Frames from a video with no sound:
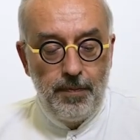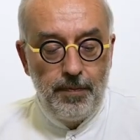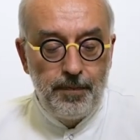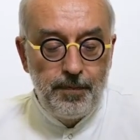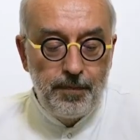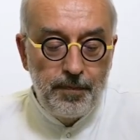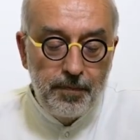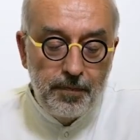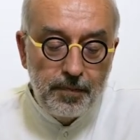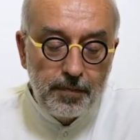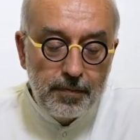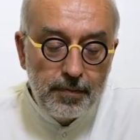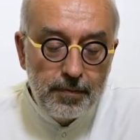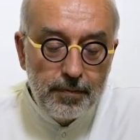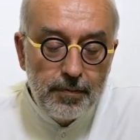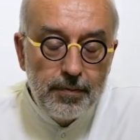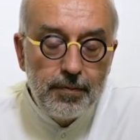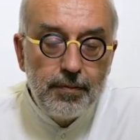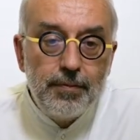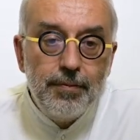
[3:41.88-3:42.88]

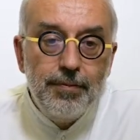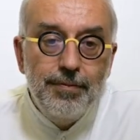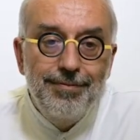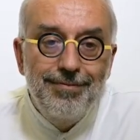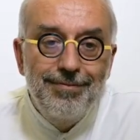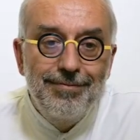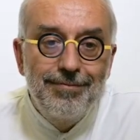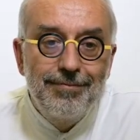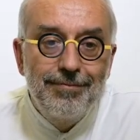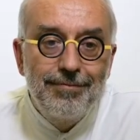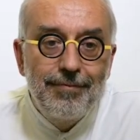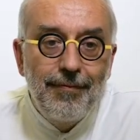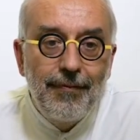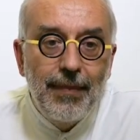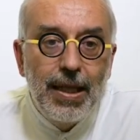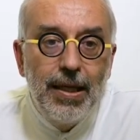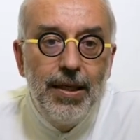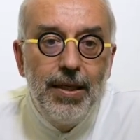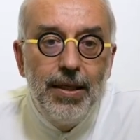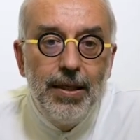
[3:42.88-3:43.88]

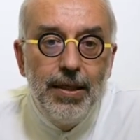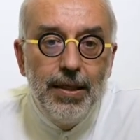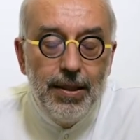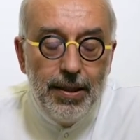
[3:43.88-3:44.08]
(silence)